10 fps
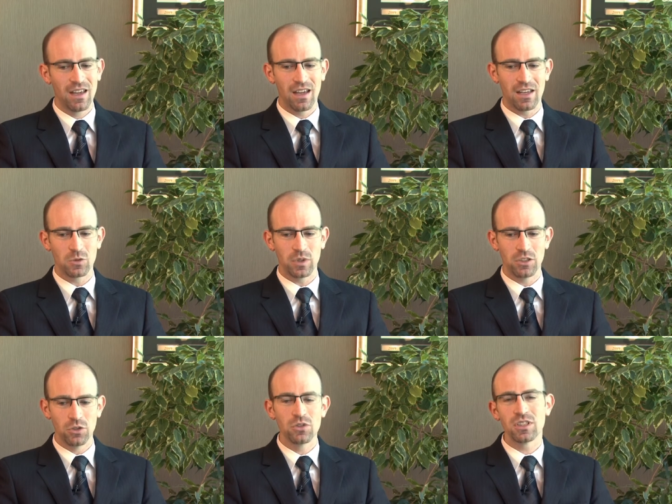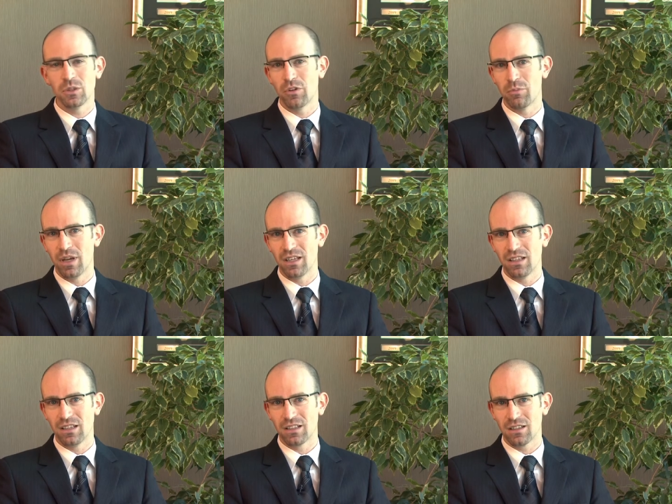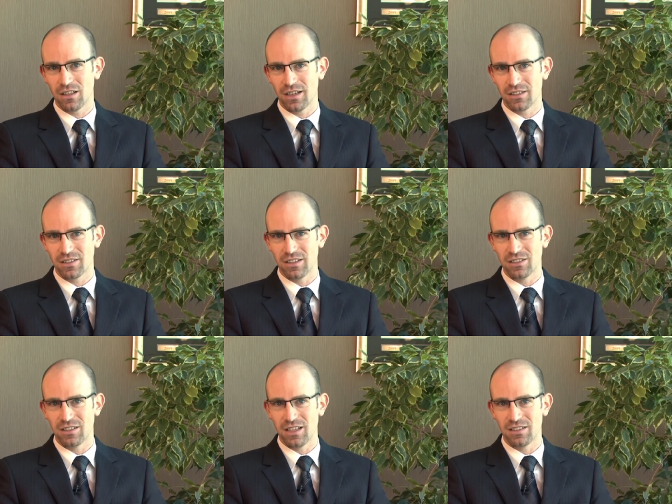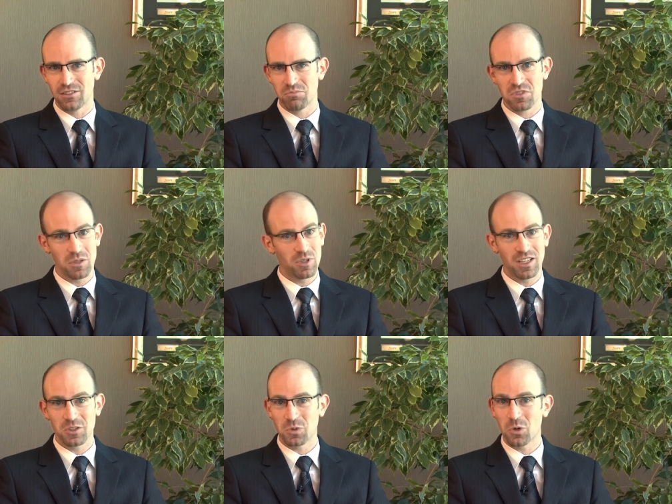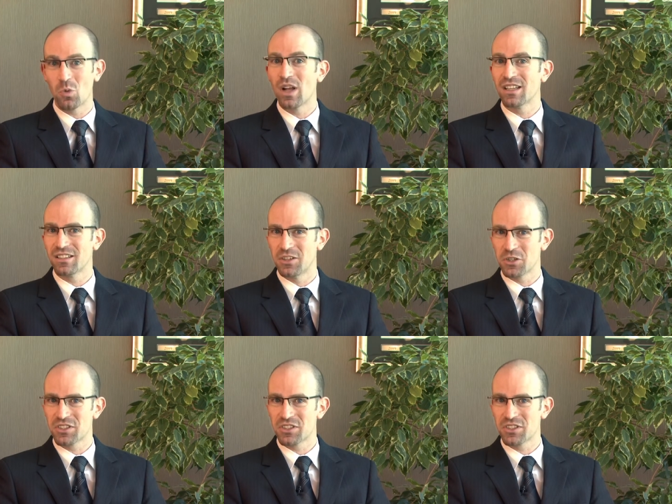as we do see with many clients these days, some clients work well into their